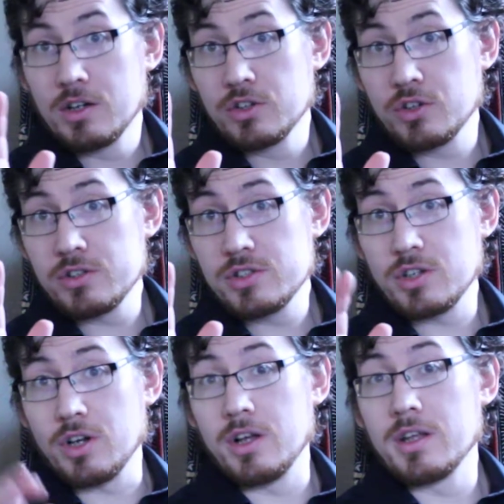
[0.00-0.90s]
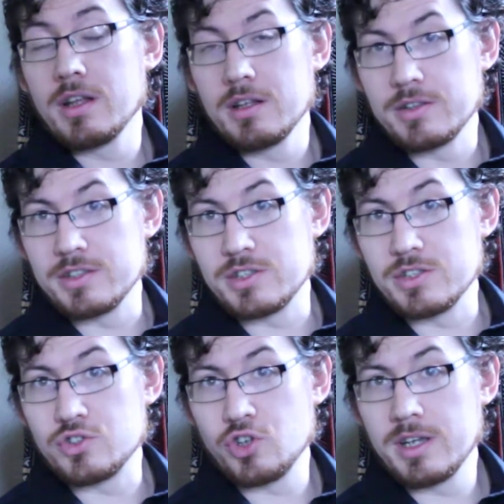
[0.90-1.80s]
Croeso, this
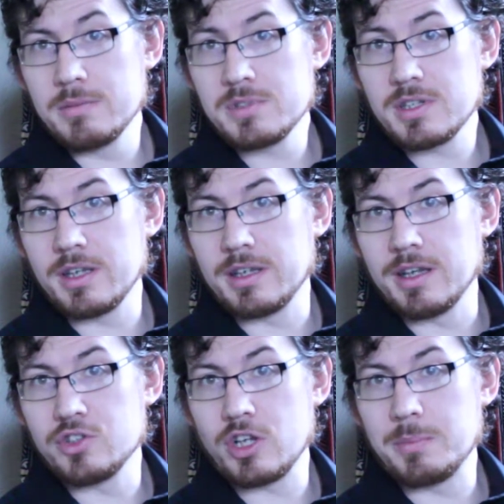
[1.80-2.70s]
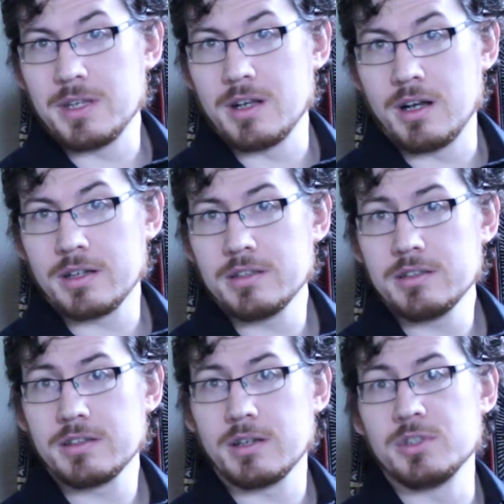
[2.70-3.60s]
is James, aka JP Harker,
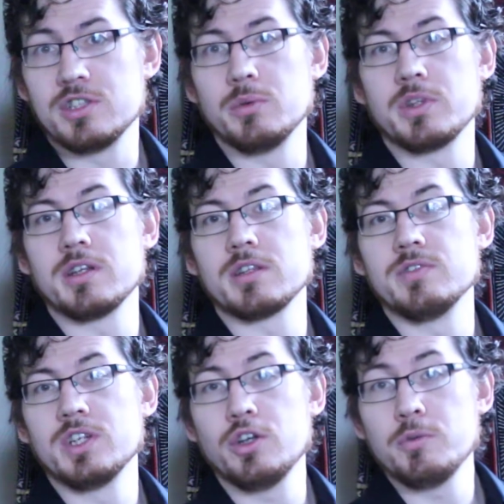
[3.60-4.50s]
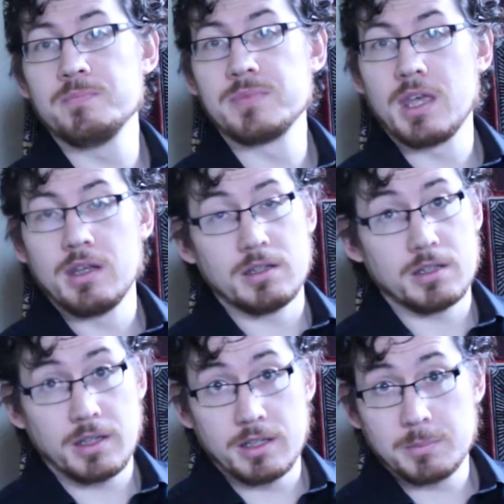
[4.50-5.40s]
coming to you with another video.
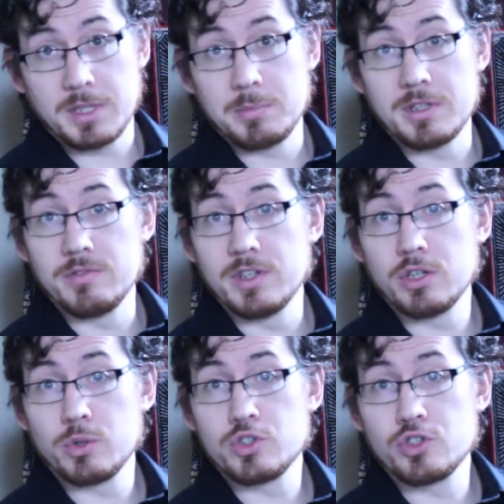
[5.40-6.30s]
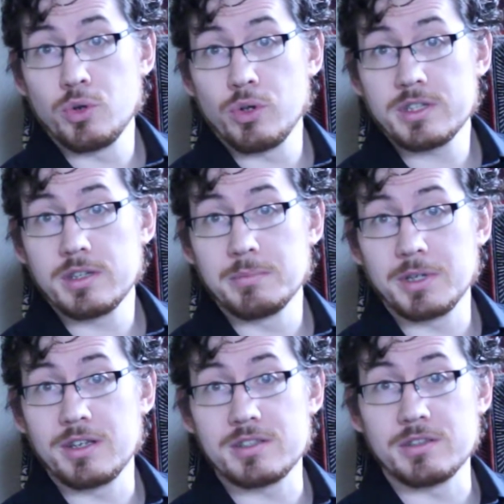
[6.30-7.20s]
Again, I'm keeping the videos short
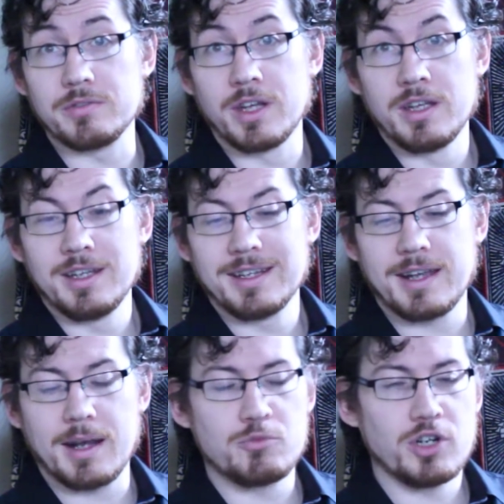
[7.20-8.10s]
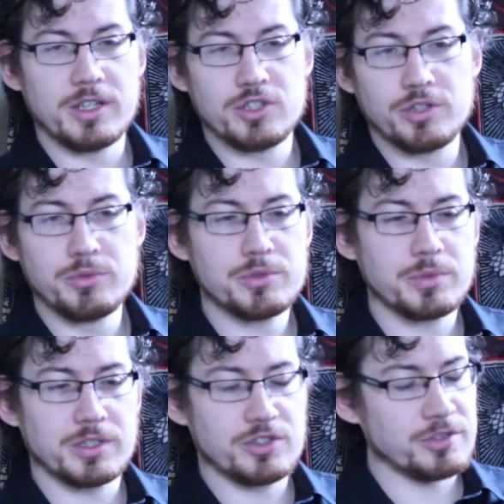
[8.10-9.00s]
because of camera issues, which